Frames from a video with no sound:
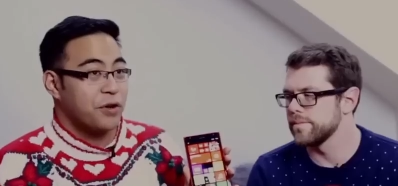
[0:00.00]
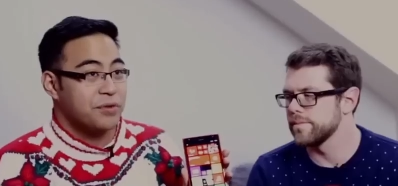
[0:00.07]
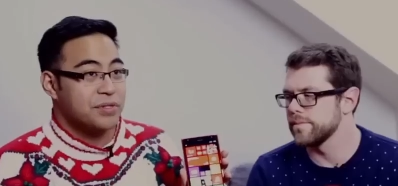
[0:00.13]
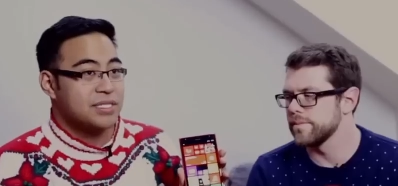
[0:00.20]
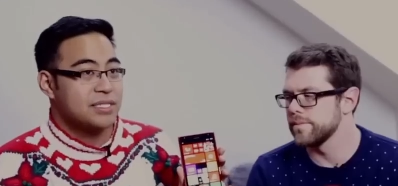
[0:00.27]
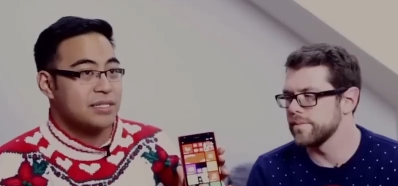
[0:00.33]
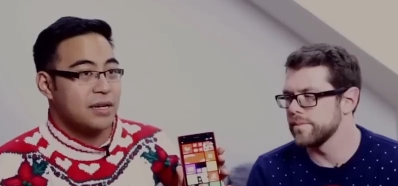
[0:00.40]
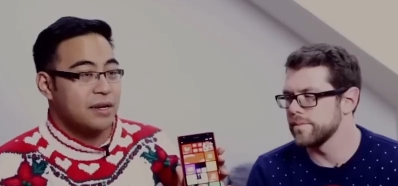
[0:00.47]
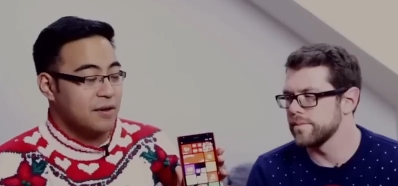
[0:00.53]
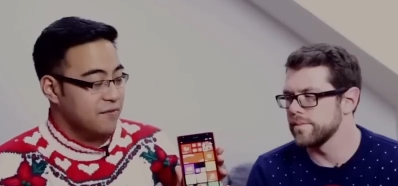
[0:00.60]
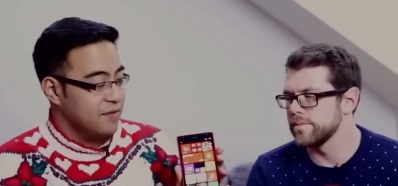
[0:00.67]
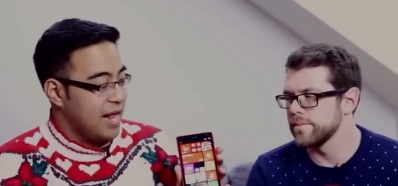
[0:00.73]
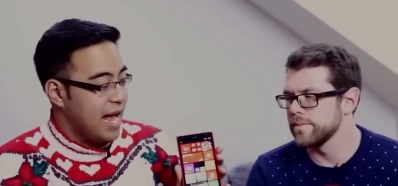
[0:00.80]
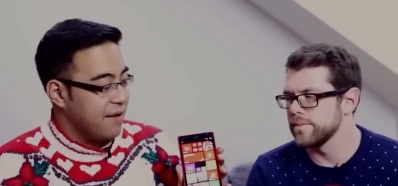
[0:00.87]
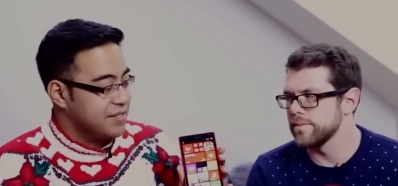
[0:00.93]
Speaker 1: rows
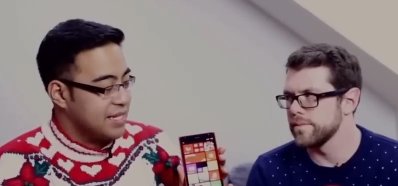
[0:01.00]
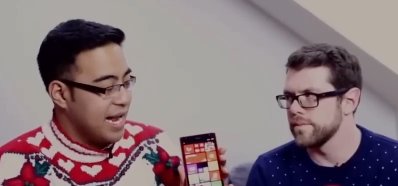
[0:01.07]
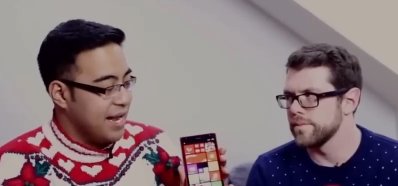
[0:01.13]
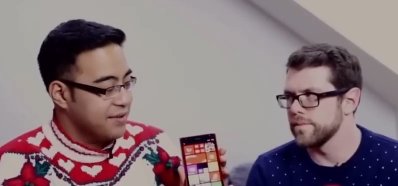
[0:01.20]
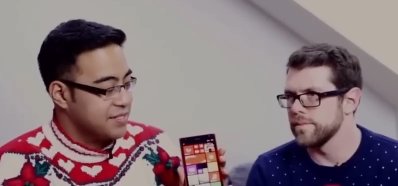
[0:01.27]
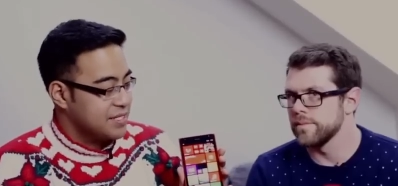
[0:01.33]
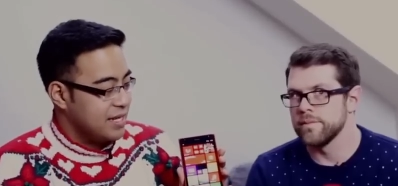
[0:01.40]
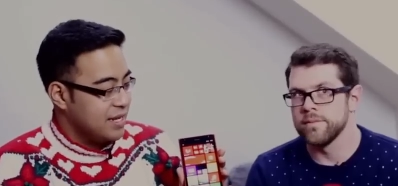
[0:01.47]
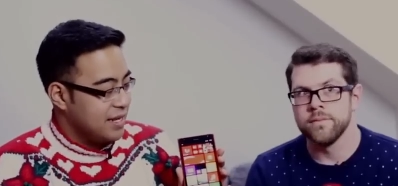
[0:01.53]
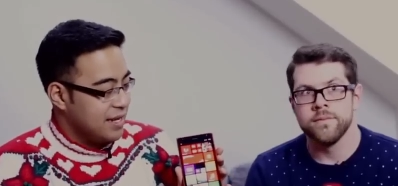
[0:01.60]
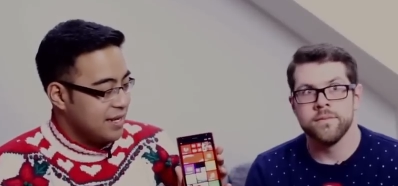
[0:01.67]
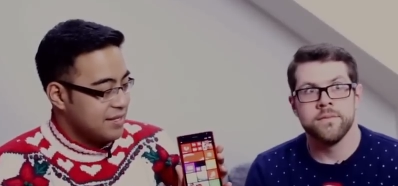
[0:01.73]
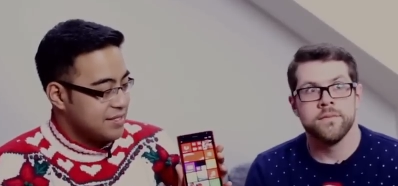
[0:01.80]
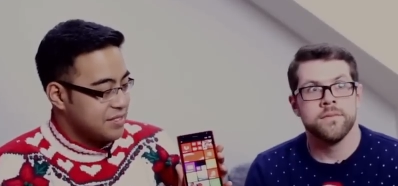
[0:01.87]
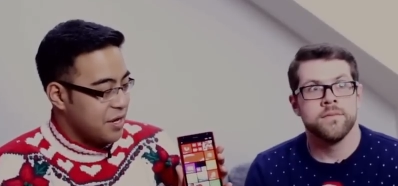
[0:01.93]
of live tiles.
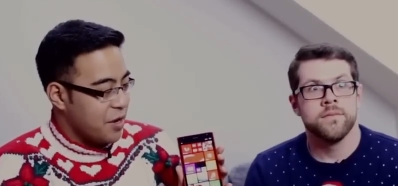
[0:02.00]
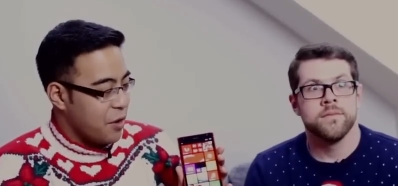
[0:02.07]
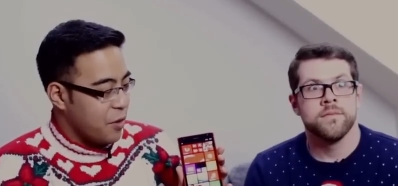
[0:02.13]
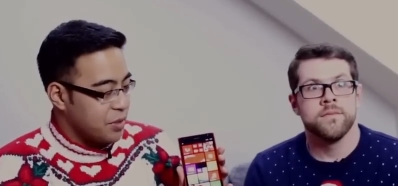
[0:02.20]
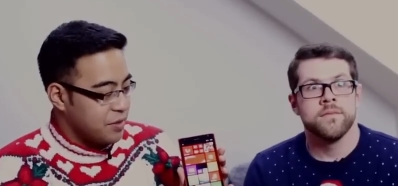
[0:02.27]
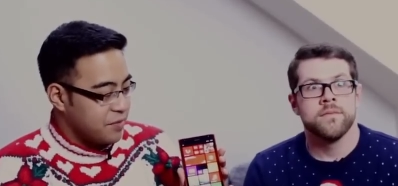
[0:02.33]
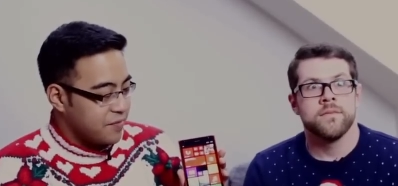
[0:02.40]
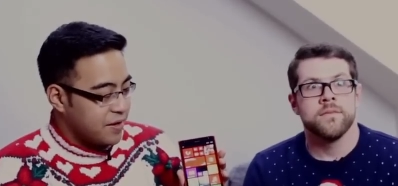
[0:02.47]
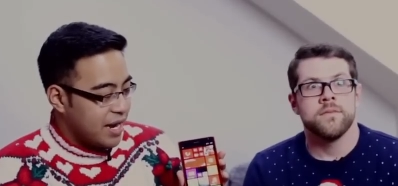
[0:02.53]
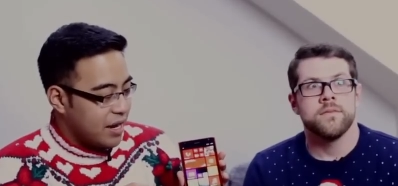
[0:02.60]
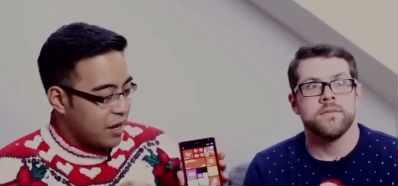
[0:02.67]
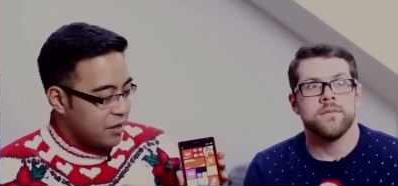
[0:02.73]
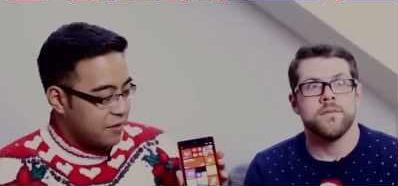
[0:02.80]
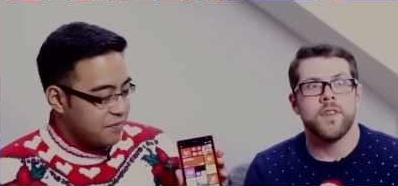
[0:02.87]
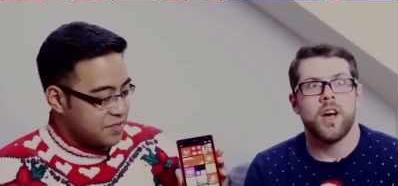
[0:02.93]
So you've
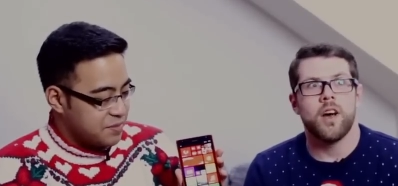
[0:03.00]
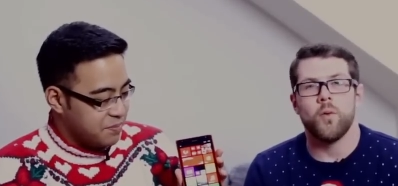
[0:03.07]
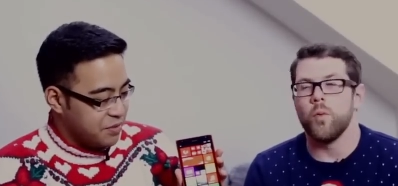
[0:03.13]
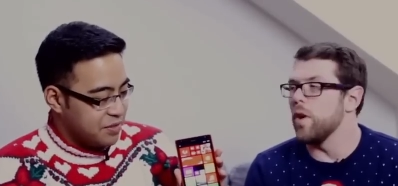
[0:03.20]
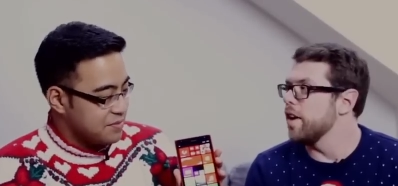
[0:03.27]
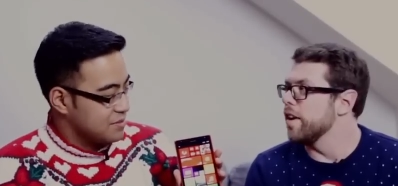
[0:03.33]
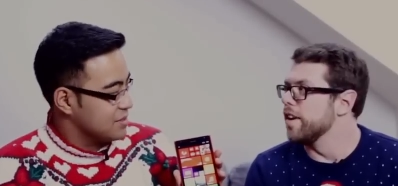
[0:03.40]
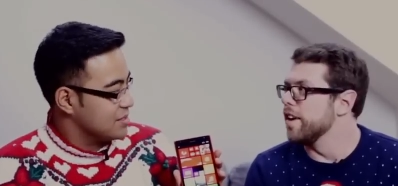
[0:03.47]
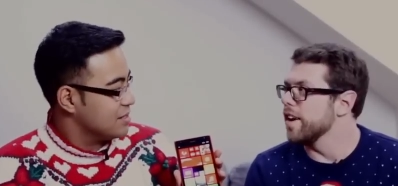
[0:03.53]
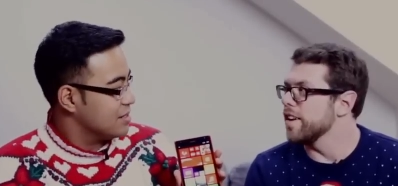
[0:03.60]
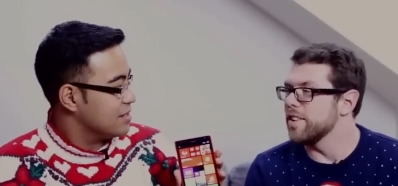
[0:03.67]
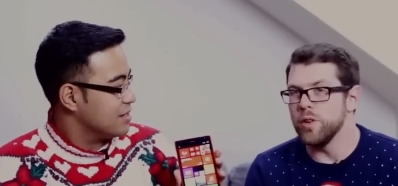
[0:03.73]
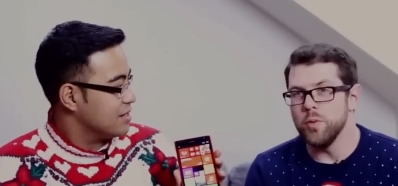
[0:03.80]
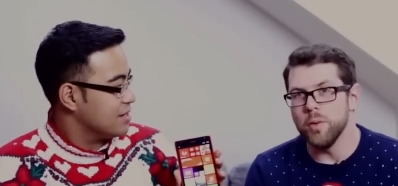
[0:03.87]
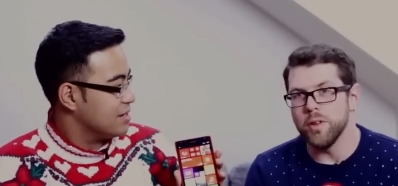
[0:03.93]
got all of this beautiful. One,
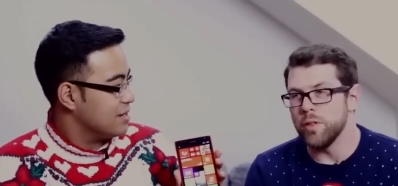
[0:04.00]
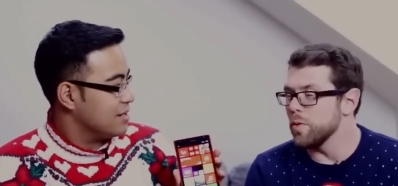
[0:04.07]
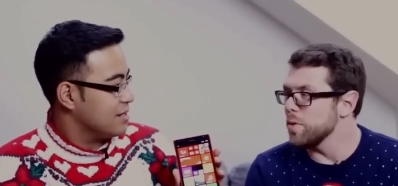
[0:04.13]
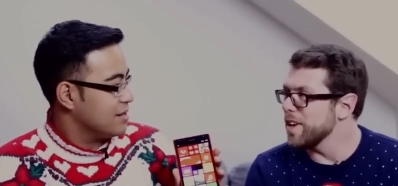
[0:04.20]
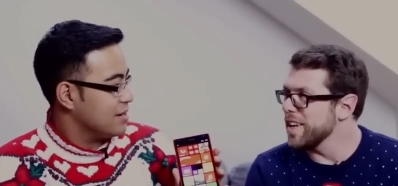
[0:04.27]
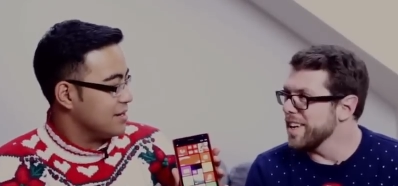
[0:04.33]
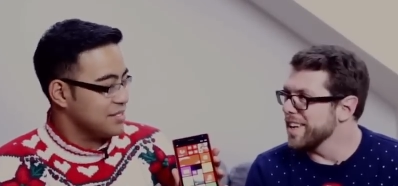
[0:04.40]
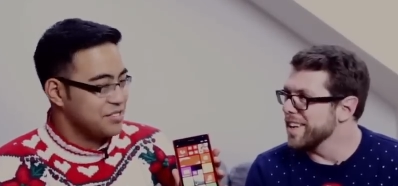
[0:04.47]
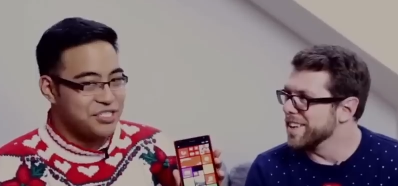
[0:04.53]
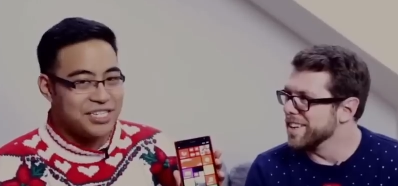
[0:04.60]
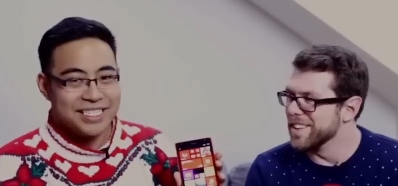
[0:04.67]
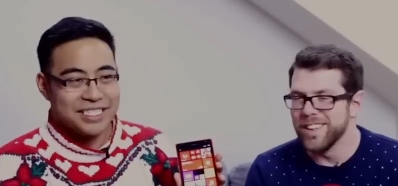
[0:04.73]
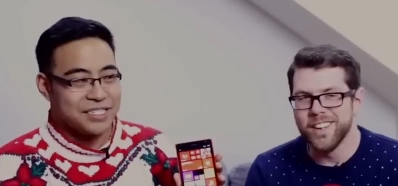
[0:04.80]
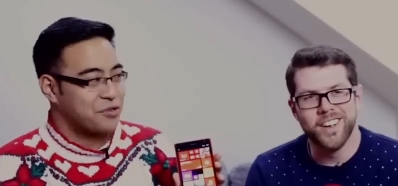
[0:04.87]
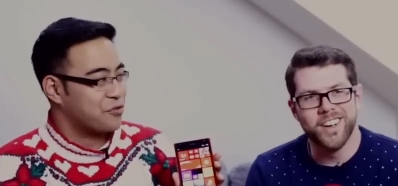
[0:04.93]
not two, but three.
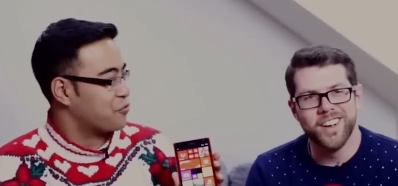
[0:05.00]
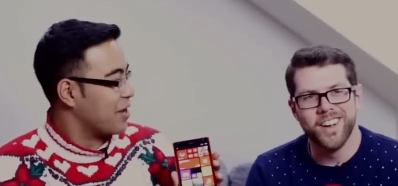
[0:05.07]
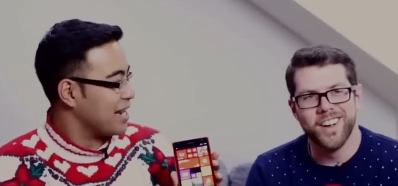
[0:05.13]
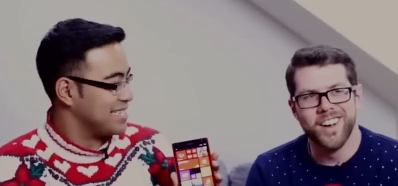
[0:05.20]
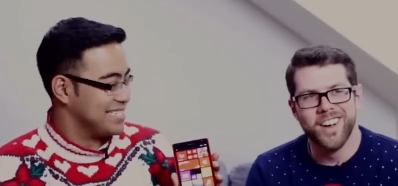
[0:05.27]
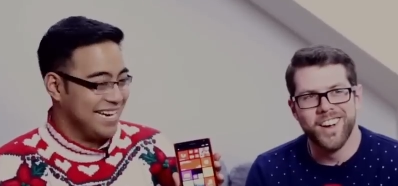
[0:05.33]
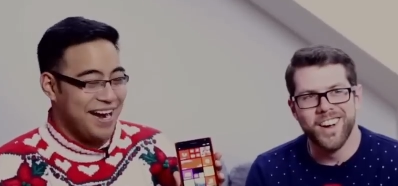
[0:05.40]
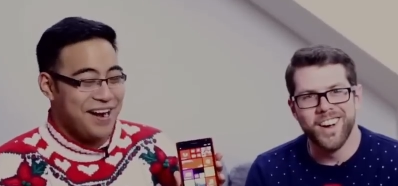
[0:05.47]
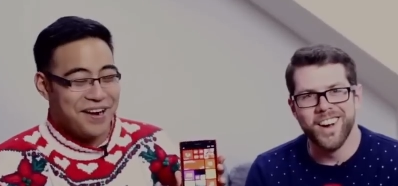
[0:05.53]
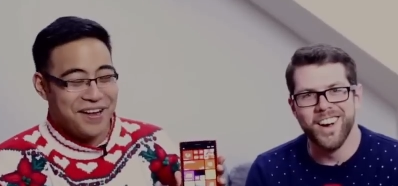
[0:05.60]
Jesus Christ, Dan.